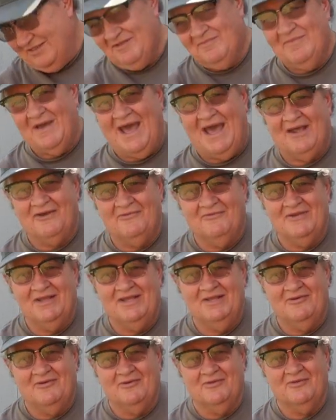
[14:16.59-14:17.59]
the
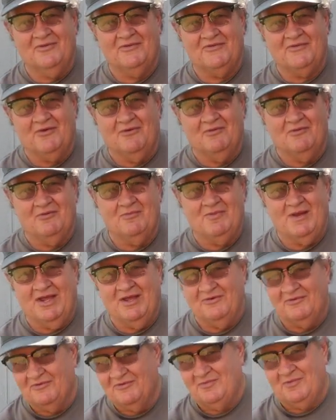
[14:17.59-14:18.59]
battery or the solar
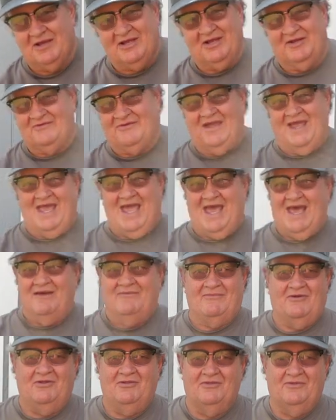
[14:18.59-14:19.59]
panels because I
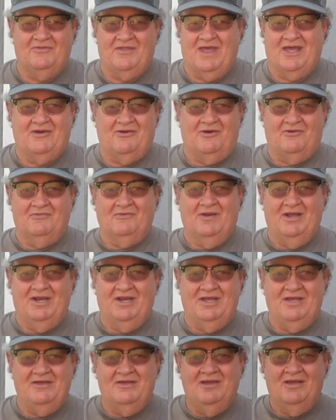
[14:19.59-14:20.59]
have all of that
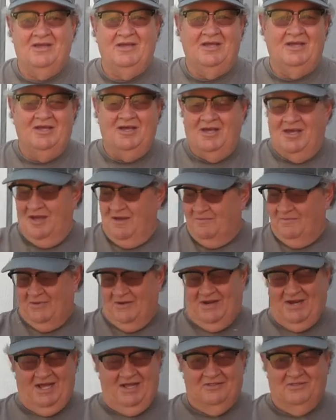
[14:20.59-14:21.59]
already.
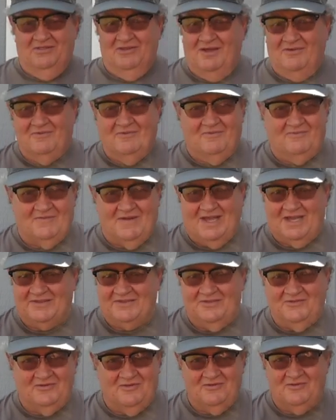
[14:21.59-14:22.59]
But I love the fact
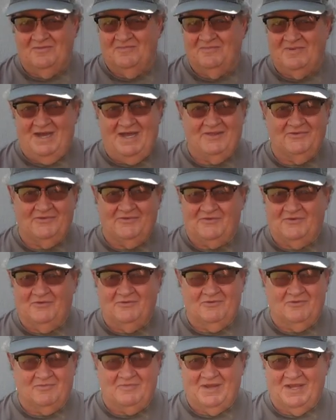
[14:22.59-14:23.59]
that you can buy the
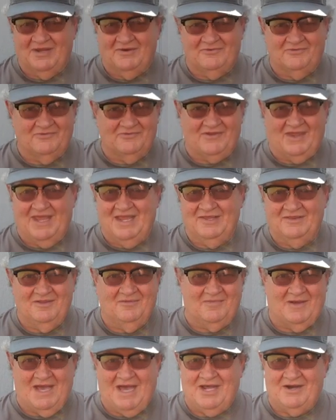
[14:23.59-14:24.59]
solar panels and the
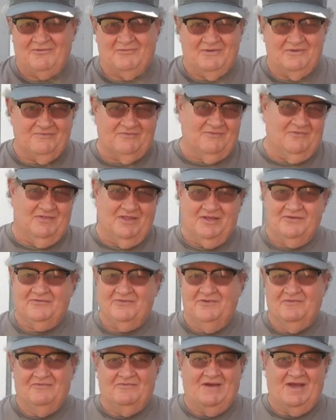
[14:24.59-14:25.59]
battery for less
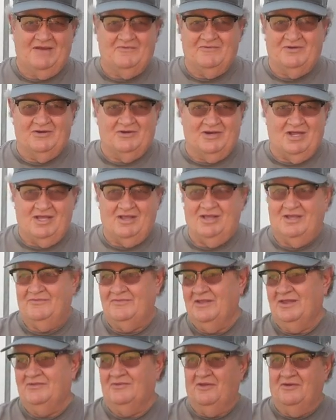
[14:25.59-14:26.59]
than $500. I
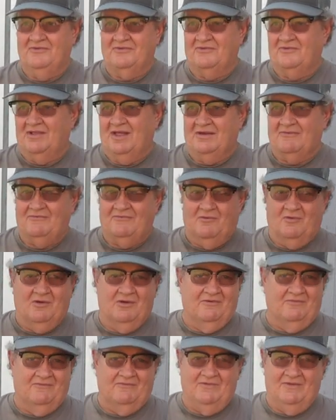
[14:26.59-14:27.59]
think those are like
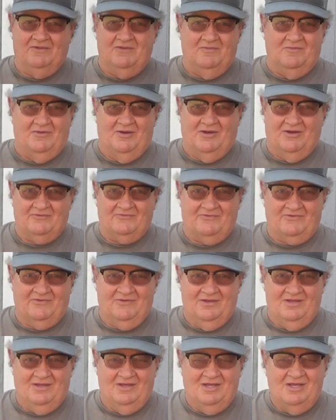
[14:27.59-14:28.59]
450 bucks.
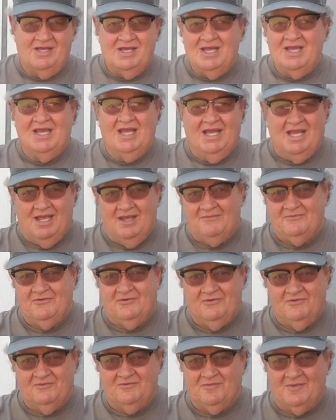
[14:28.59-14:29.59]
If you
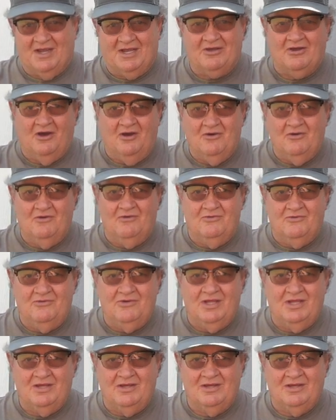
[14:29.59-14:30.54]
use my code,